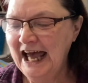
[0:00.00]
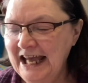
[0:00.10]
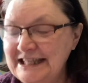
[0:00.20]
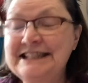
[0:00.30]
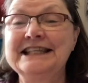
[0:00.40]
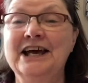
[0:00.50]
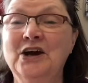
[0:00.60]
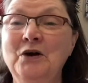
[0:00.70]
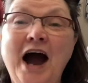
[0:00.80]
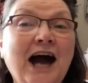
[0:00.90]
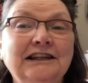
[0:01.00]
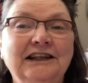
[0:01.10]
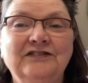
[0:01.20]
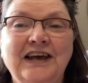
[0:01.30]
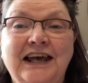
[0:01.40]
So I
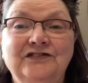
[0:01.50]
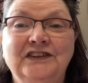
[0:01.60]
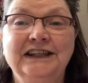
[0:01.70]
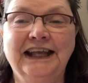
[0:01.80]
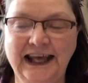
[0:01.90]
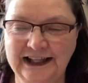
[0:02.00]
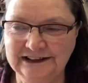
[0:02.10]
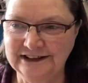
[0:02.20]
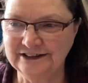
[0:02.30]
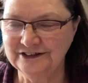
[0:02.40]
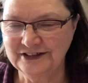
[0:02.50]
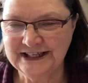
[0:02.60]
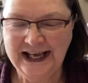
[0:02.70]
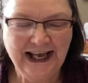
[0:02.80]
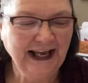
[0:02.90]
love advent calendars
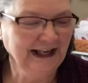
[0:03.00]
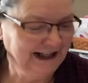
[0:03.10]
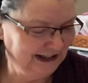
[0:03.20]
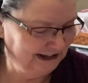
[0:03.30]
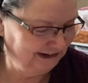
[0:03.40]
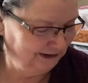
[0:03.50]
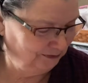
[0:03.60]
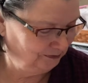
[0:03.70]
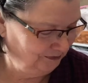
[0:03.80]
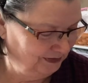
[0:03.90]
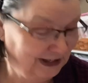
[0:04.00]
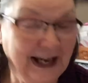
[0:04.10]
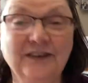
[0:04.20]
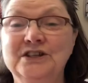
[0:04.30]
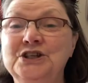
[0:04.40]
and um, I
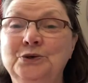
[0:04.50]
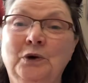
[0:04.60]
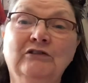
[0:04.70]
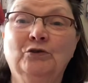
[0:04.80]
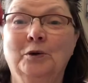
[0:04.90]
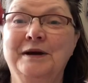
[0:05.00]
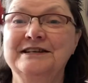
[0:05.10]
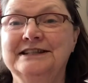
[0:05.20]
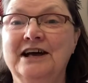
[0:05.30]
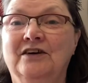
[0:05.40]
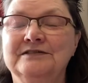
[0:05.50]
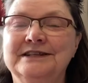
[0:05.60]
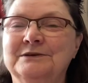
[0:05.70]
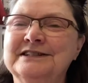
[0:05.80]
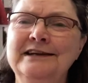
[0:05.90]
have to do one for myself.
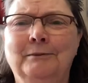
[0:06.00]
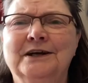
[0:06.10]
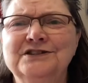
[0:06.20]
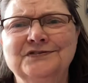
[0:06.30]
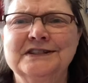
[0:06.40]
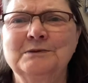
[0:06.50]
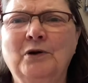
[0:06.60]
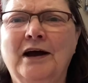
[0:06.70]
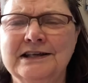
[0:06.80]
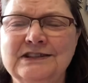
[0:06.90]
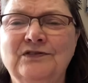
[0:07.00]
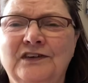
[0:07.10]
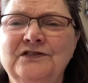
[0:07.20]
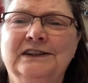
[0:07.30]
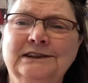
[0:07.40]
So it's not much of a surprise if I
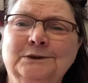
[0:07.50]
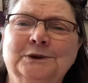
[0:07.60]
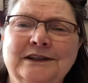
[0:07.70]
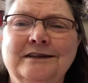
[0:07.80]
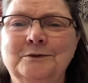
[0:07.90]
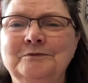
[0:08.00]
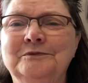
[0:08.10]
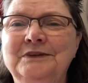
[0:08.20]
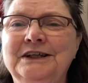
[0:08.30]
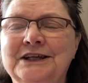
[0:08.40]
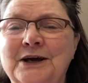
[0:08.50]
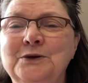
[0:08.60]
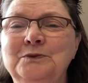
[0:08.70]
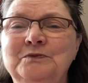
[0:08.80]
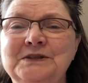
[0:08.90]
fill it with, you
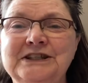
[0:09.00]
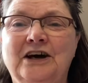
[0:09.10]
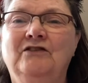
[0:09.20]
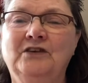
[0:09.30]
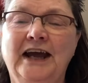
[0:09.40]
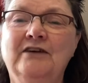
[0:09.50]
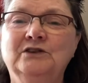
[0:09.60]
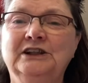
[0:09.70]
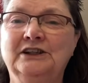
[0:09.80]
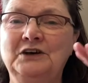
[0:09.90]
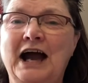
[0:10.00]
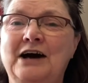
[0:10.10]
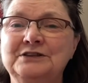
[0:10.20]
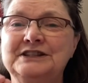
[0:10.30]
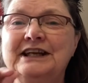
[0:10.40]
know, stuff. I have a little
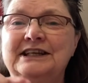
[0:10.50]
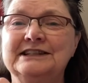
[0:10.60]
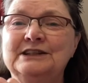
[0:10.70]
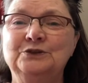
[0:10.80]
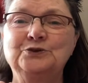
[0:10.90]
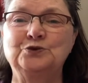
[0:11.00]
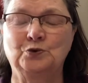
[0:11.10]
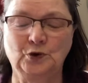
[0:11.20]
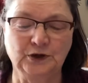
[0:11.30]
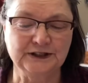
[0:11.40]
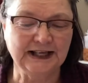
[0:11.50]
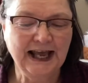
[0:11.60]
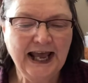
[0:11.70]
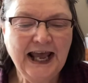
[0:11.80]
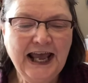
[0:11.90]
house that has little drawers
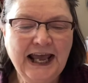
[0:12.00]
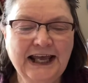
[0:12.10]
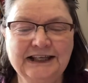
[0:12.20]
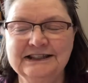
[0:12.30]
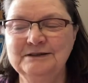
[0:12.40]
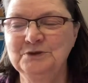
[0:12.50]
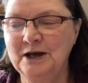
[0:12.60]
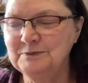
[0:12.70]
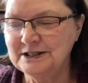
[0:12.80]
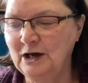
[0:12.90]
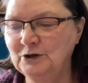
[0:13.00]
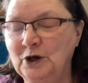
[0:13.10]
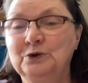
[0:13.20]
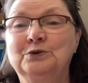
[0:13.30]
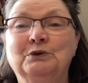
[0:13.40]
and sometimes I'll
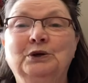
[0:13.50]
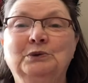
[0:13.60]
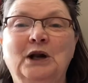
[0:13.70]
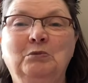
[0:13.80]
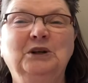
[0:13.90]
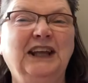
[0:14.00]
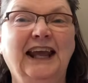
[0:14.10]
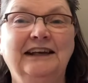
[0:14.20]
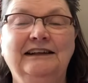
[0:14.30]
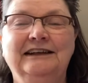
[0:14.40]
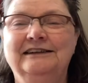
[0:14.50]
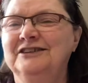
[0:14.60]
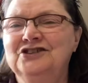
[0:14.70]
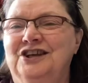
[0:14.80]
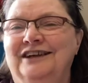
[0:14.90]
go through and I'll put candy in it.